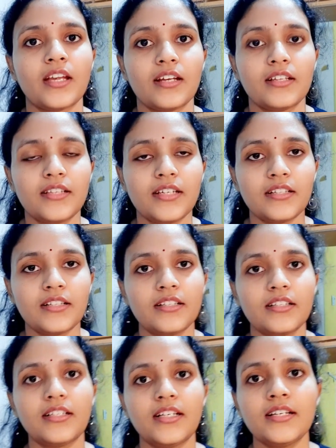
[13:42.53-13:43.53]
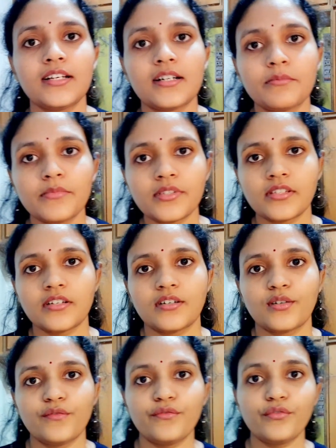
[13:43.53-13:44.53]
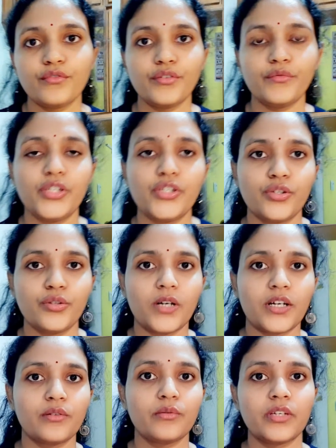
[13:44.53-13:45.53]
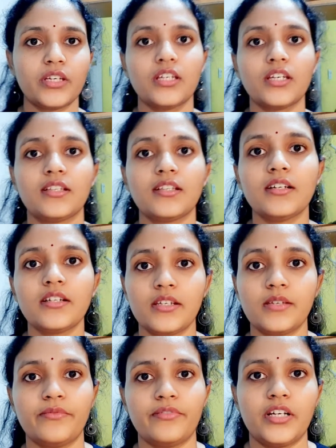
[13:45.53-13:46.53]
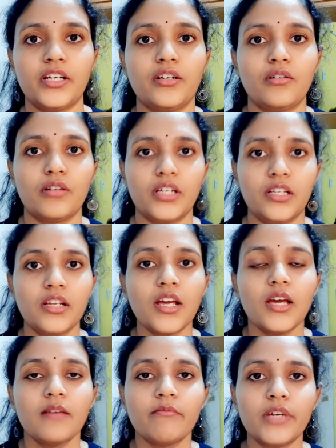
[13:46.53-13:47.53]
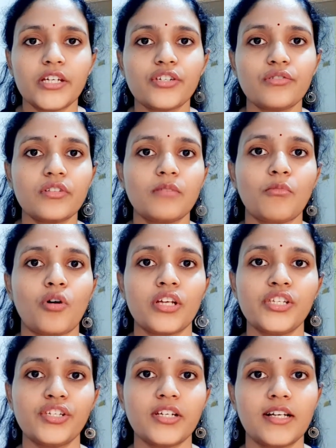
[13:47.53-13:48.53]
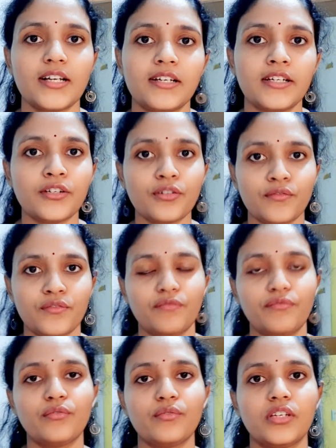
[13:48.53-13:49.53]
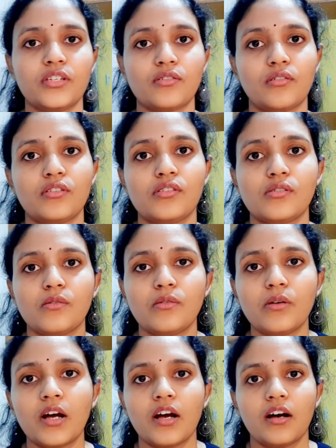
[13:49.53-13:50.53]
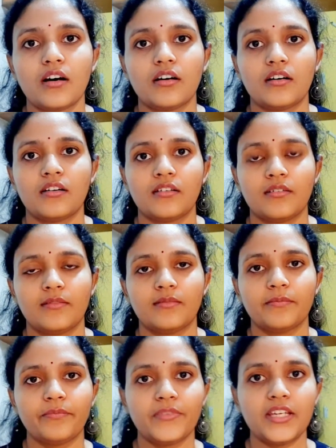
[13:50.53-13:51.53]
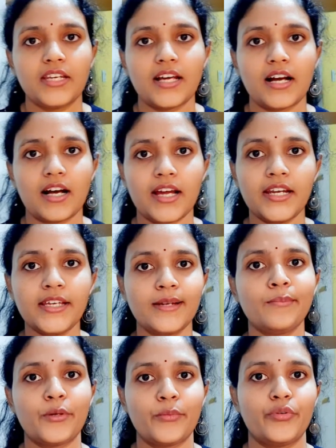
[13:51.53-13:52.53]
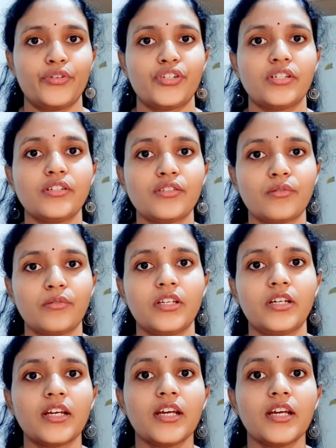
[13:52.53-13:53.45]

Then comes the food which you are cooking in the deep fried oil. Make sure the moisture content of the food is also in an ideal proportion, so that